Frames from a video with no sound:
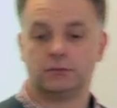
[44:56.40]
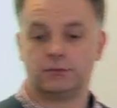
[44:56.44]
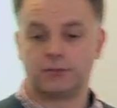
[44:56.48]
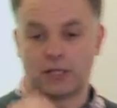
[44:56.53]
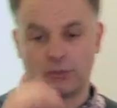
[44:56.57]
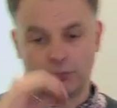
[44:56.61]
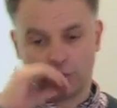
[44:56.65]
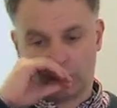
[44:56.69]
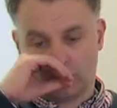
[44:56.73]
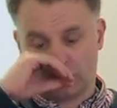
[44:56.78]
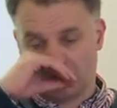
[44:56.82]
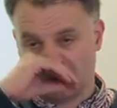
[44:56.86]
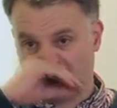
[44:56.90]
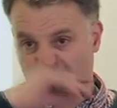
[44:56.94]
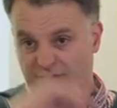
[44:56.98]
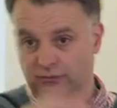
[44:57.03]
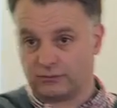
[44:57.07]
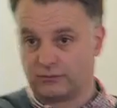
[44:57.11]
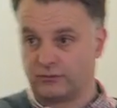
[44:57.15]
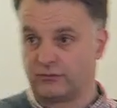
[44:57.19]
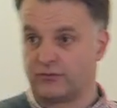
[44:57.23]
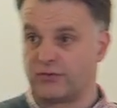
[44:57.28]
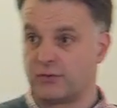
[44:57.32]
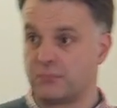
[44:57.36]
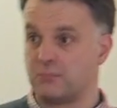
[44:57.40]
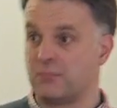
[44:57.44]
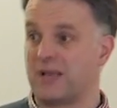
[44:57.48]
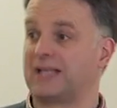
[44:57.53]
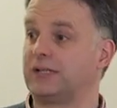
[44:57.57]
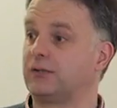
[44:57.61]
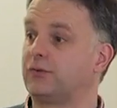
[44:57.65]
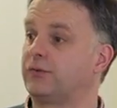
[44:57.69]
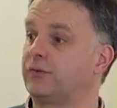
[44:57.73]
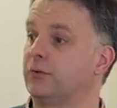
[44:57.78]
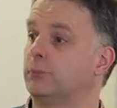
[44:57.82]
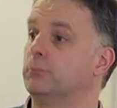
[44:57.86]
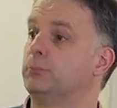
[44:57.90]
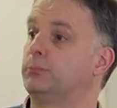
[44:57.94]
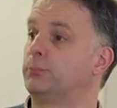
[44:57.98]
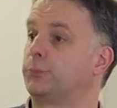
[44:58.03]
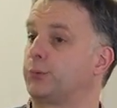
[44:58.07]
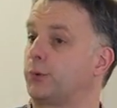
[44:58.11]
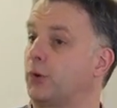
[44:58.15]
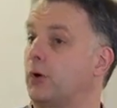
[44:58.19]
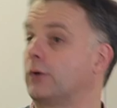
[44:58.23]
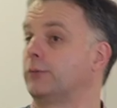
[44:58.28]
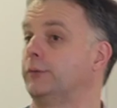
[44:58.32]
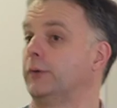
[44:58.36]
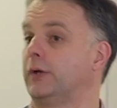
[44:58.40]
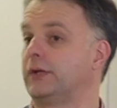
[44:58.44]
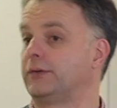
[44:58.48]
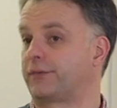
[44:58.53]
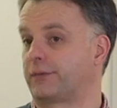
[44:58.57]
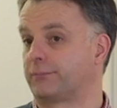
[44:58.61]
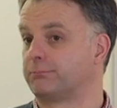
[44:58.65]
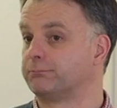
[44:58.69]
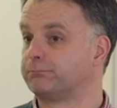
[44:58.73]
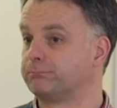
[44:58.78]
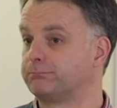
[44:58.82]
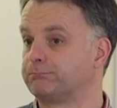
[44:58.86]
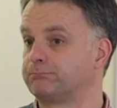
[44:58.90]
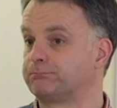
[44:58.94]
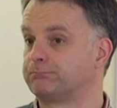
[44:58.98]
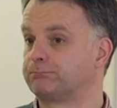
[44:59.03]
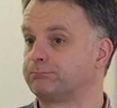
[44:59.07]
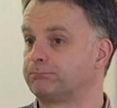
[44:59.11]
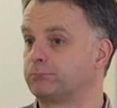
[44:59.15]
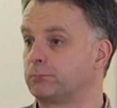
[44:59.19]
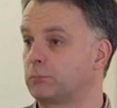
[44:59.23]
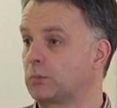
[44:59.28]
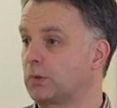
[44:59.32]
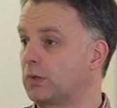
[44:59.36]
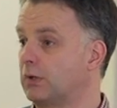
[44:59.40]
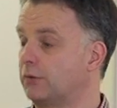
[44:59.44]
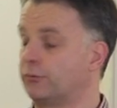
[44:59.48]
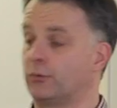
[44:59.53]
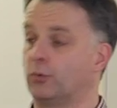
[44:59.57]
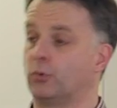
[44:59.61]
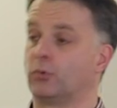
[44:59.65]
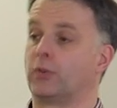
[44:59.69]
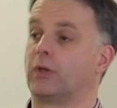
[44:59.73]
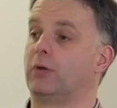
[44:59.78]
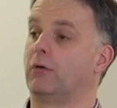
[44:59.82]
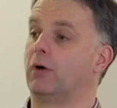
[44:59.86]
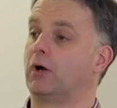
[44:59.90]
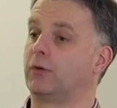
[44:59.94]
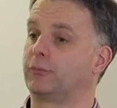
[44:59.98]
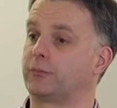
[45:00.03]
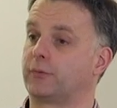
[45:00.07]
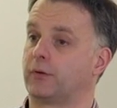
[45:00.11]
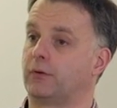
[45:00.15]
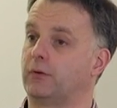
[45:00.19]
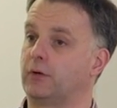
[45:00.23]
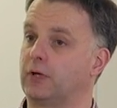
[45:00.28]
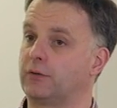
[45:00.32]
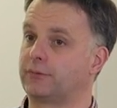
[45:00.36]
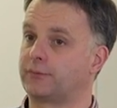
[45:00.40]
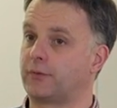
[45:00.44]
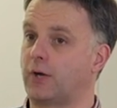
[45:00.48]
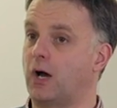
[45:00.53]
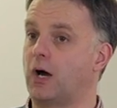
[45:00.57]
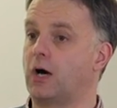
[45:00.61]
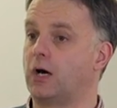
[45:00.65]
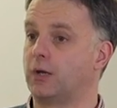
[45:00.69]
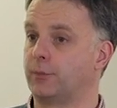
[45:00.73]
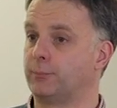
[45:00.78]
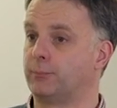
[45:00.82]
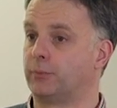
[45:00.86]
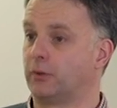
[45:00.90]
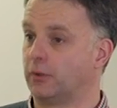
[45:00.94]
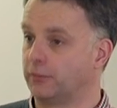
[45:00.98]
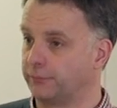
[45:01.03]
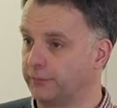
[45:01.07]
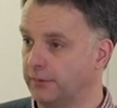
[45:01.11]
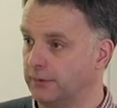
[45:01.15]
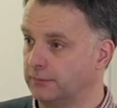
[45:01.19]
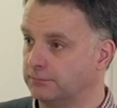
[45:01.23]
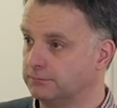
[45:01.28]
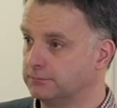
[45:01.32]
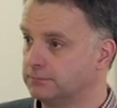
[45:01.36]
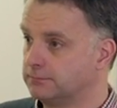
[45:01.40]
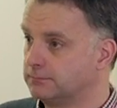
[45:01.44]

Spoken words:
they will want to make some profit. That's all they're after. They're after hard profit.